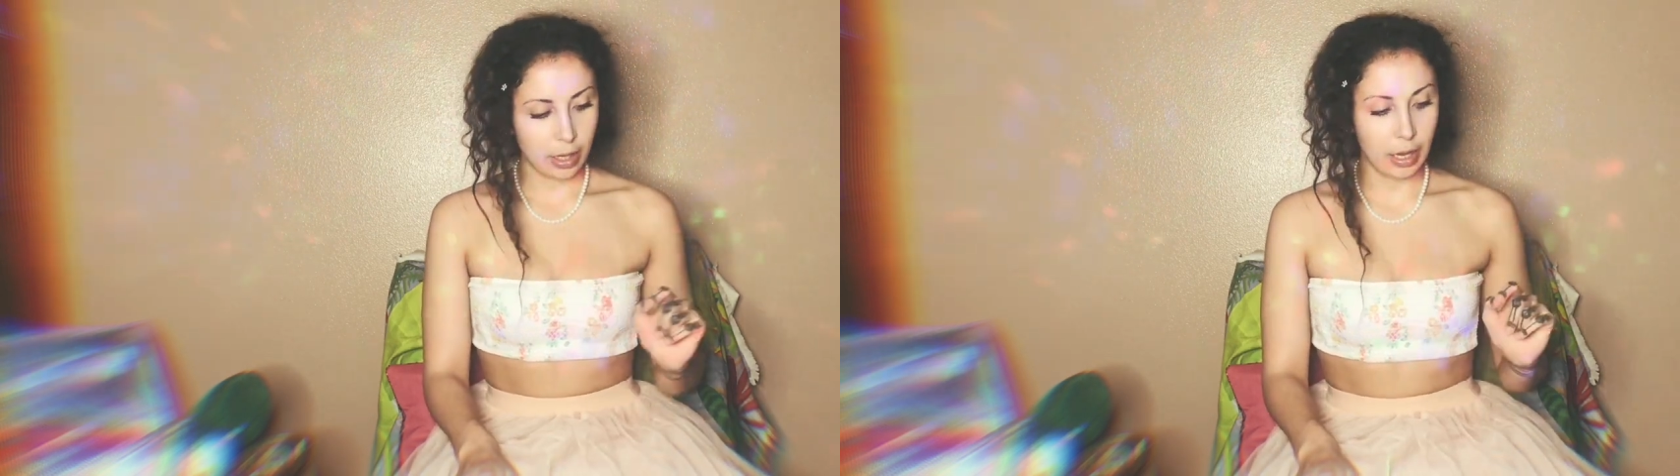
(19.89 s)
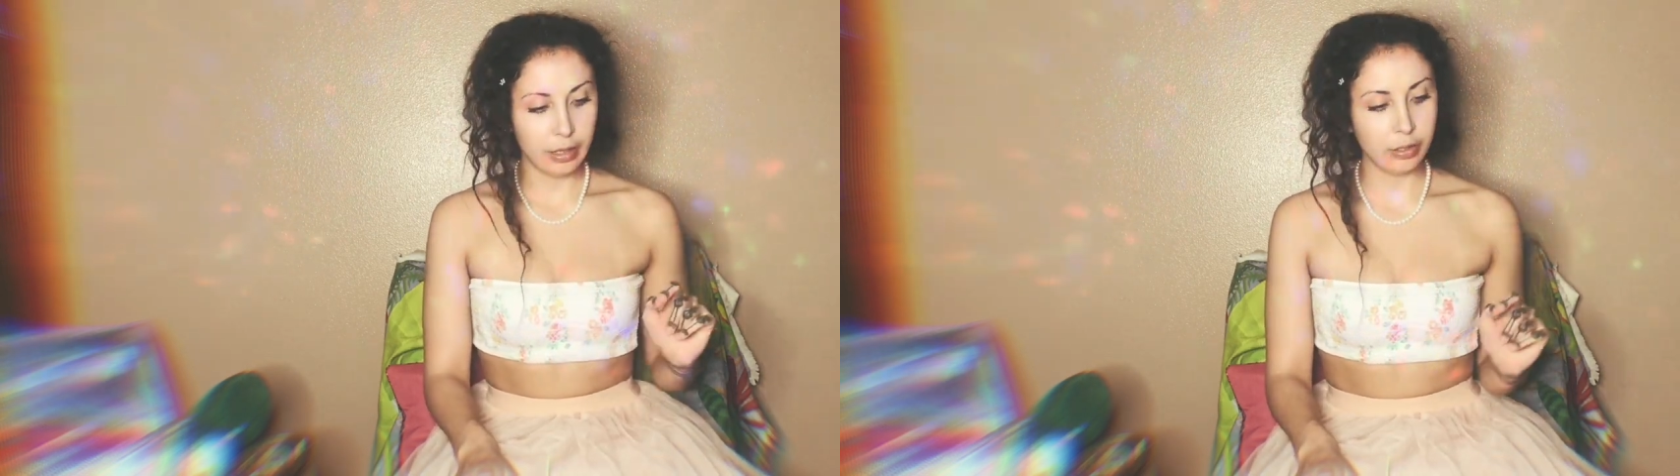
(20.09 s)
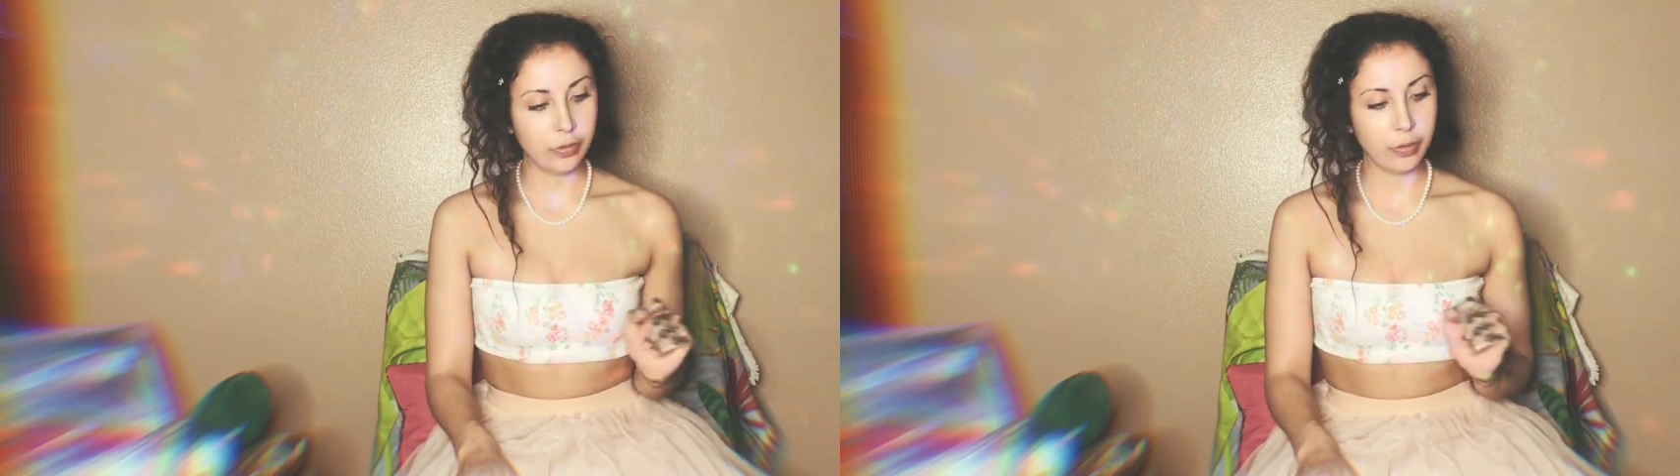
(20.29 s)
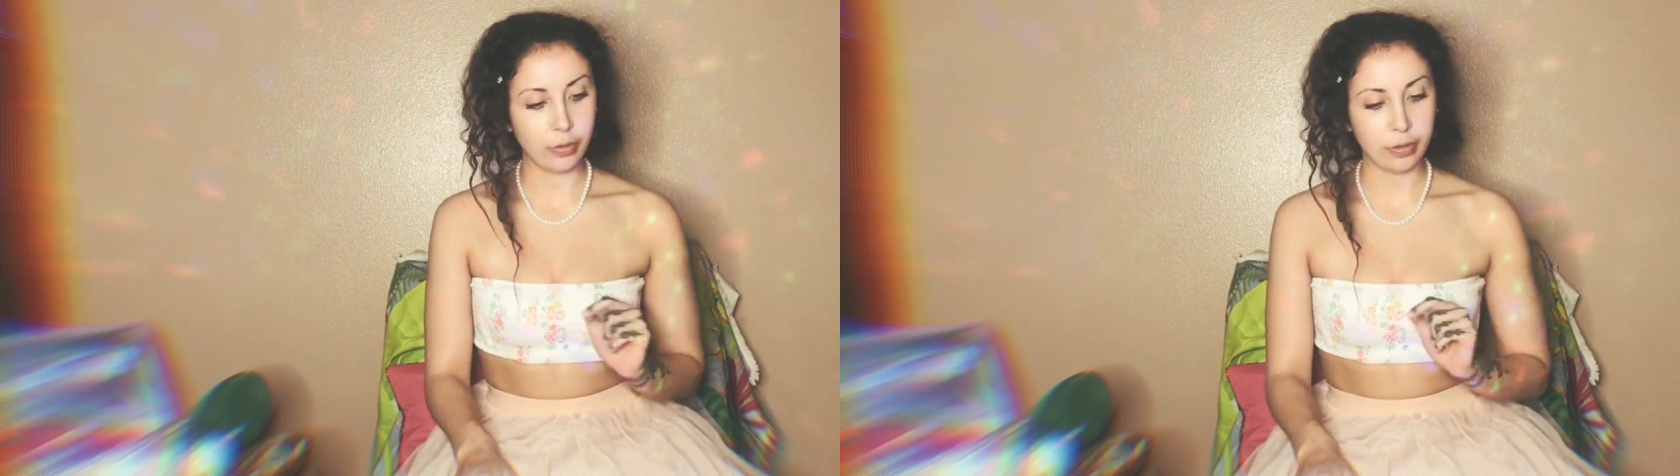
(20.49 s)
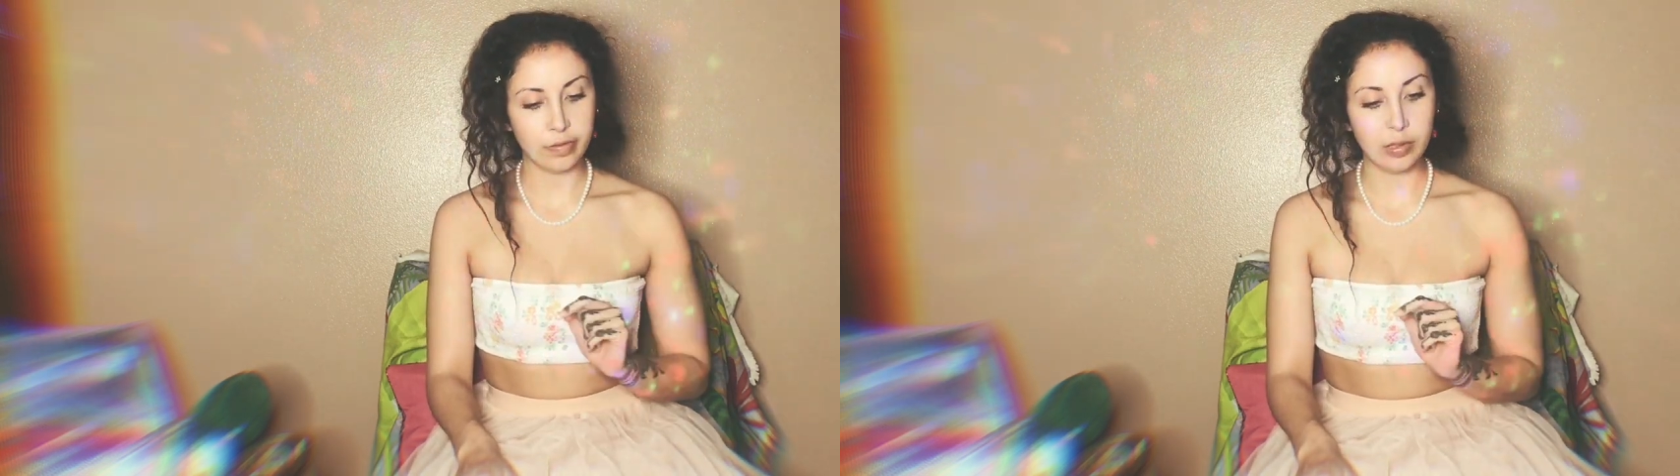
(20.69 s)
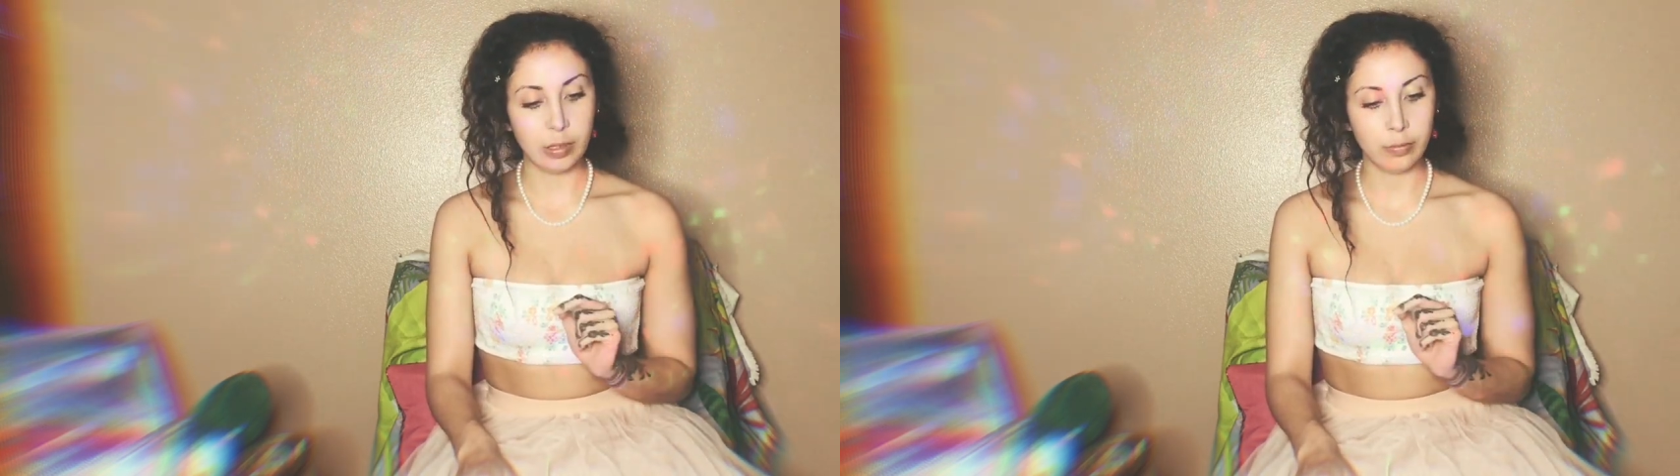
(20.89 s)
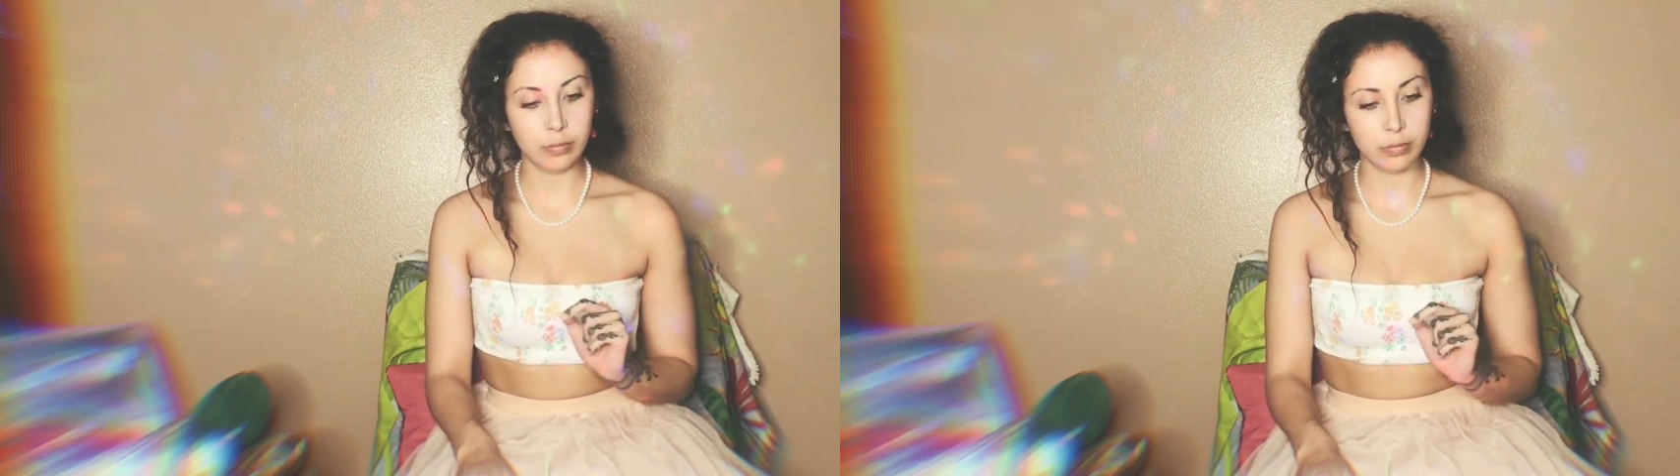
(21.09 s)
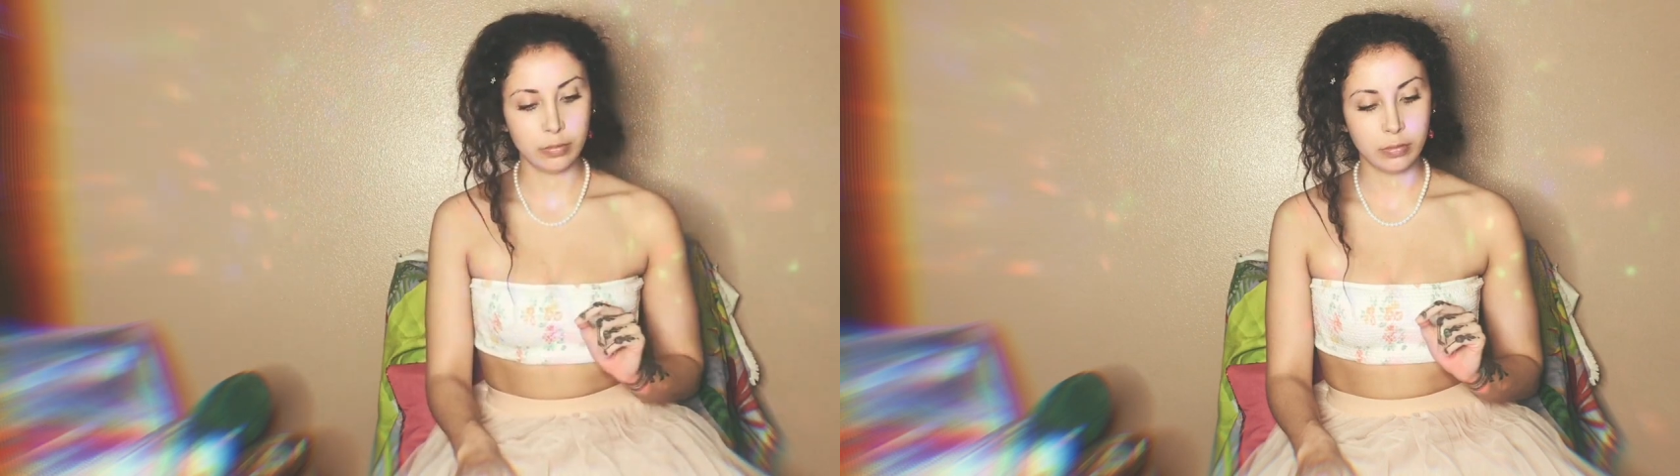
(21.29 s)
and the growth of
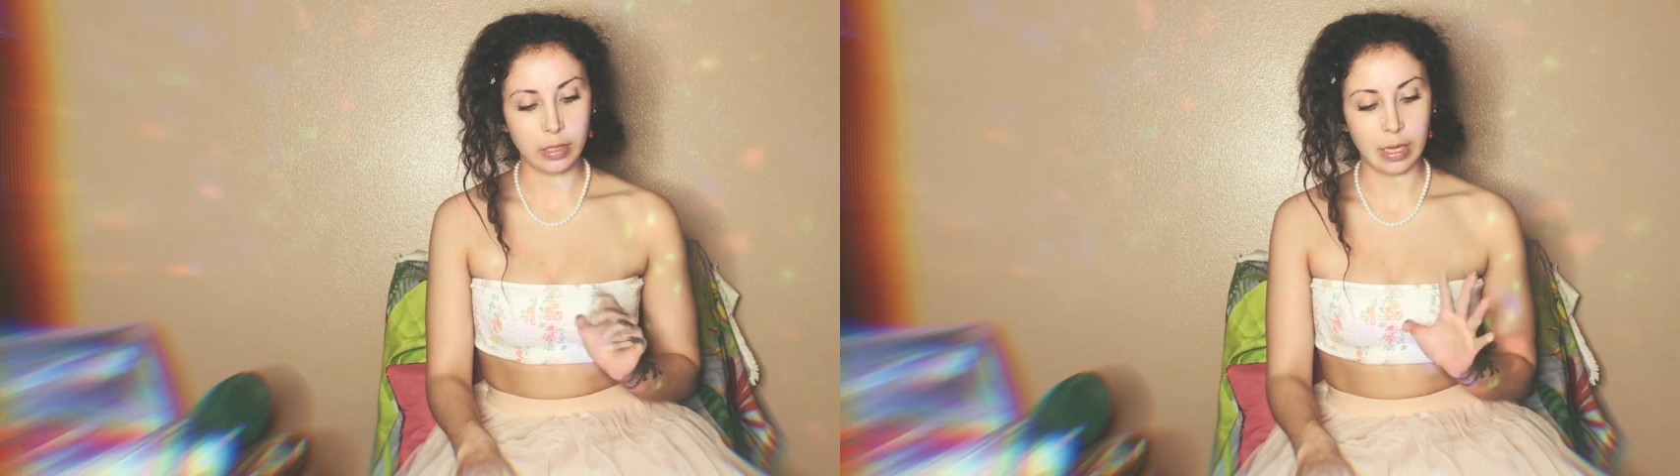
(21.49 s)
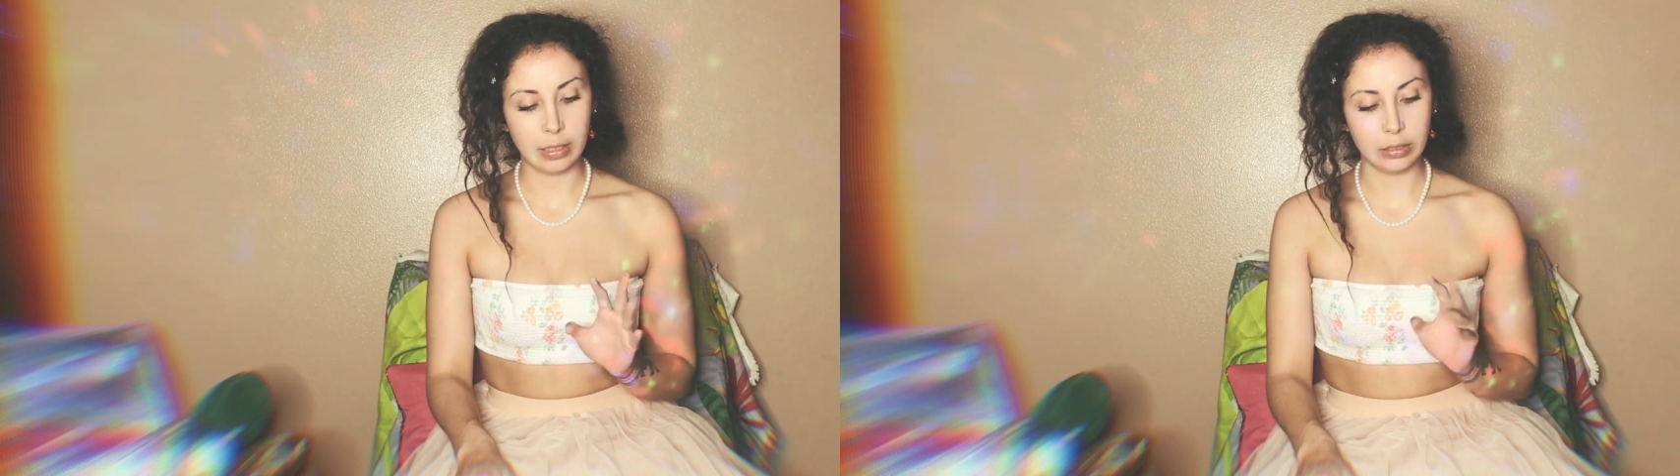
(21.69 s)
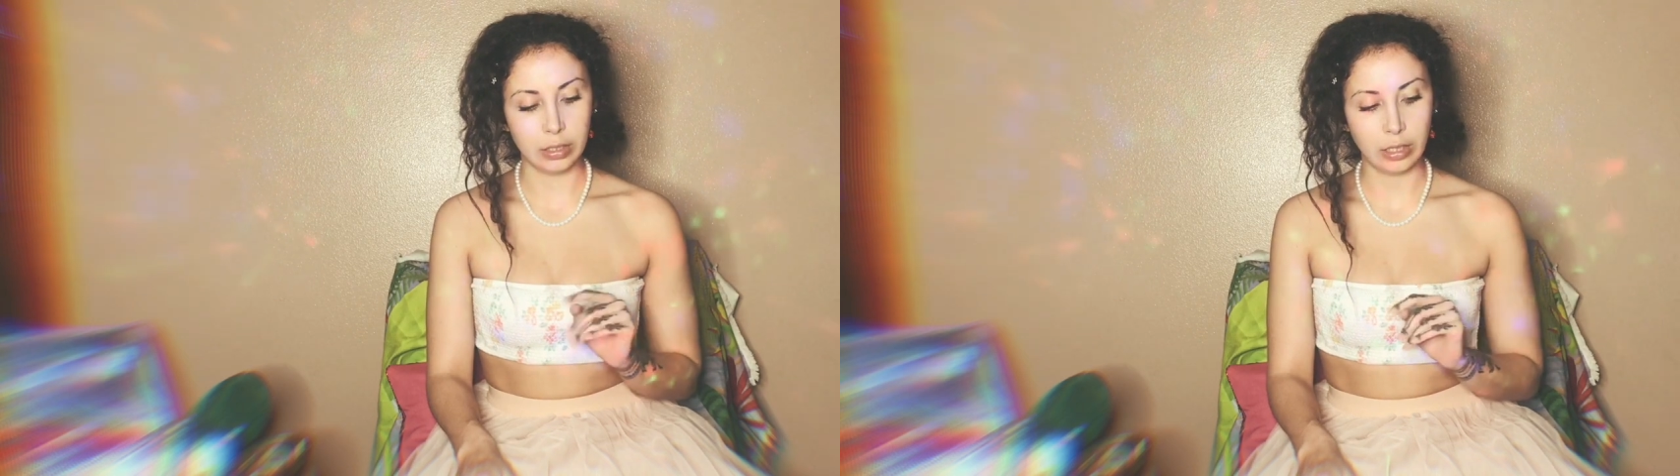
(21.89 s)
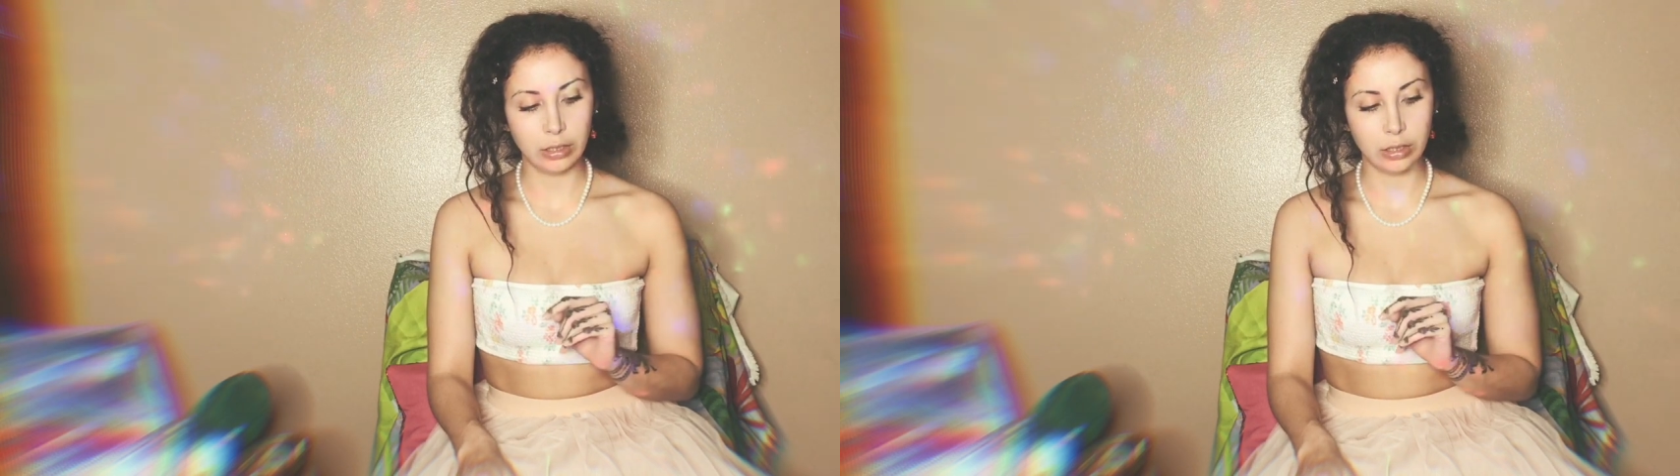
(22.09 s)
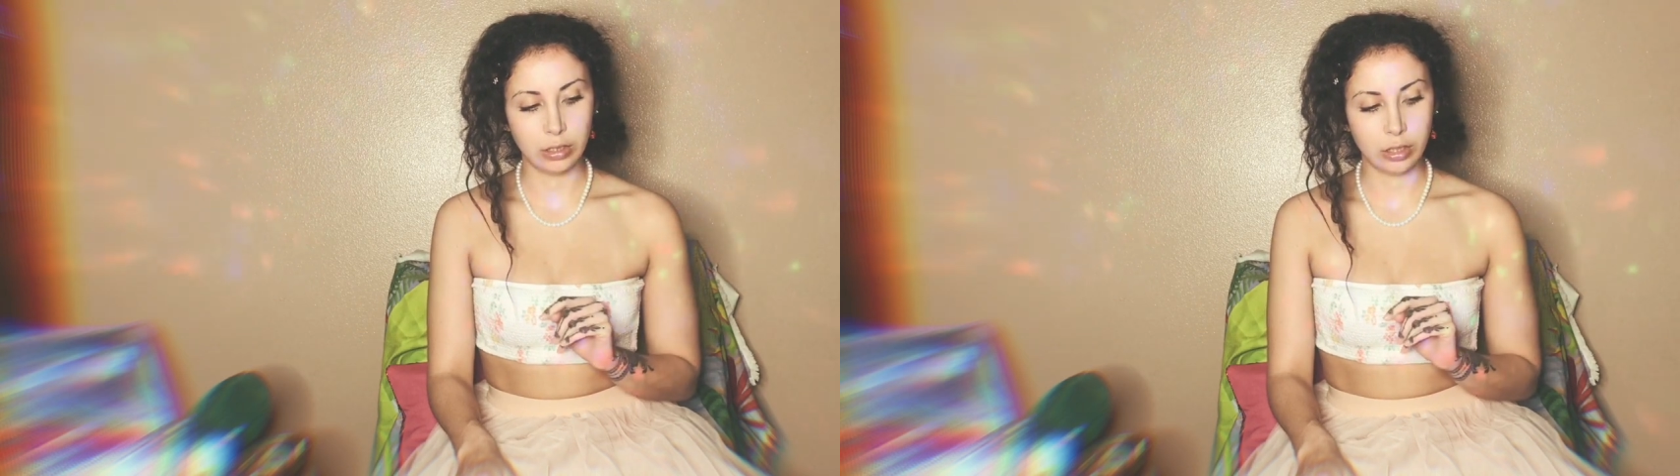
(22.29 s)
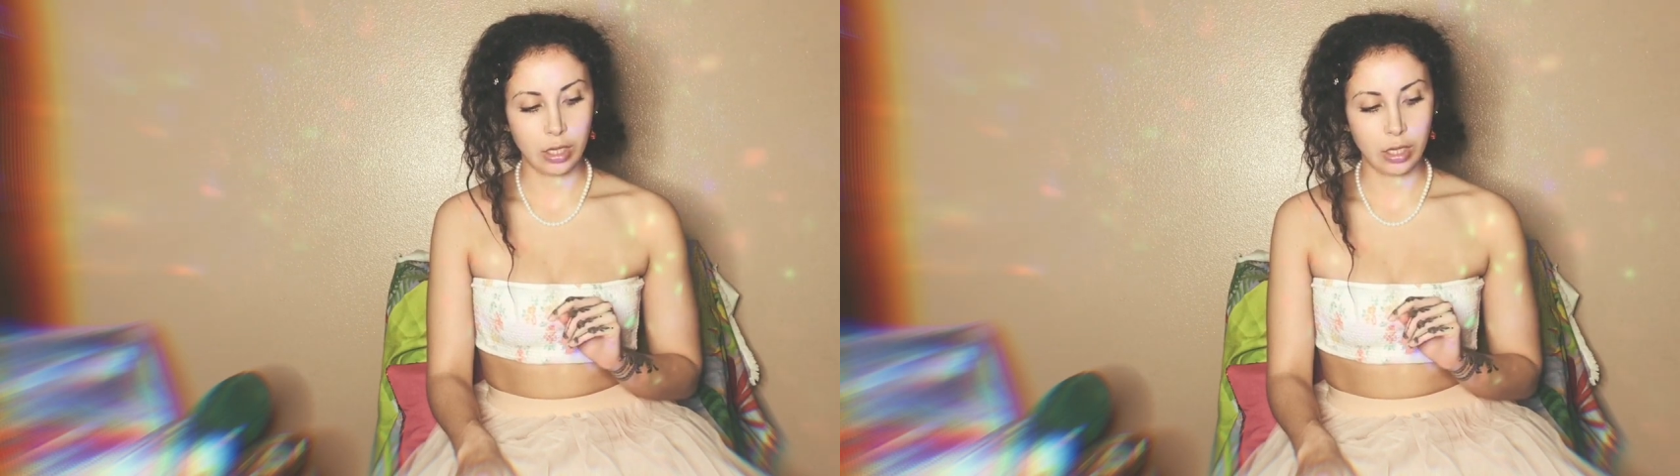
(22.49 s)
them as such,